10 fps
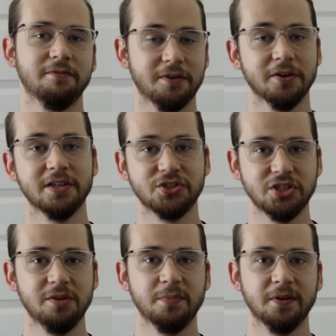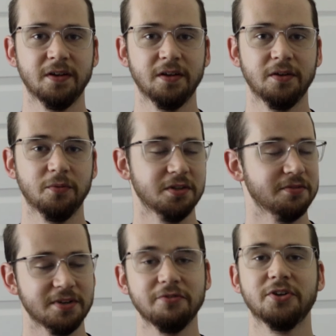very cheap, which
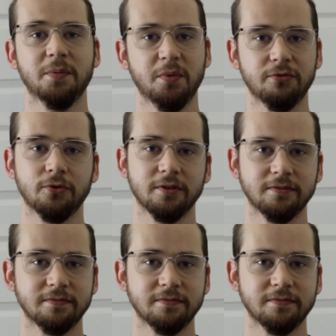I've never done before.